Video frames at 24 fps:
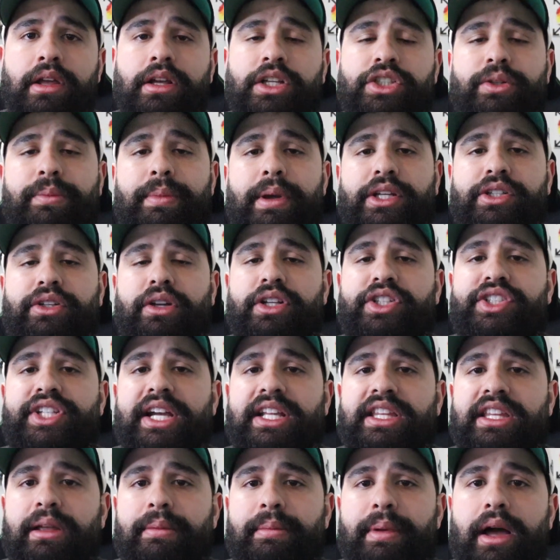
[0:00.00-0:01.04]
So make sure to
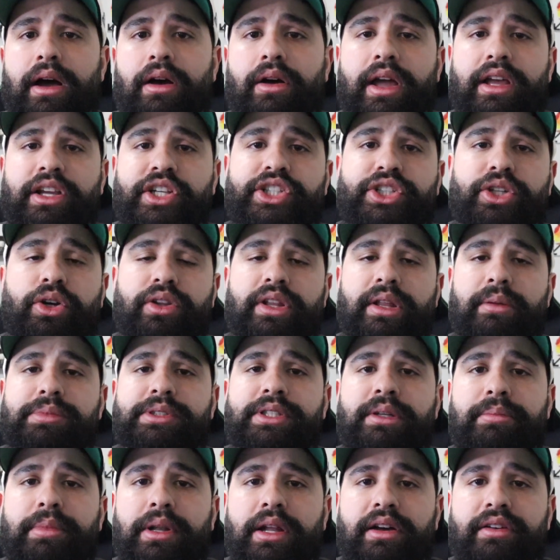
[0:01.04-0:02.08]
check them out and show them
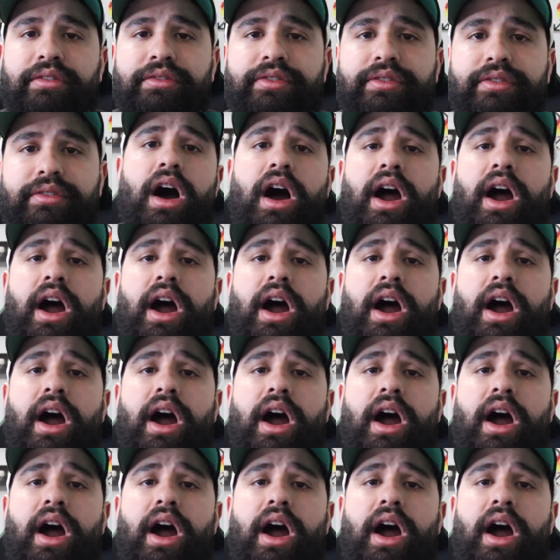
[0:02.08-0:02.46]
some love.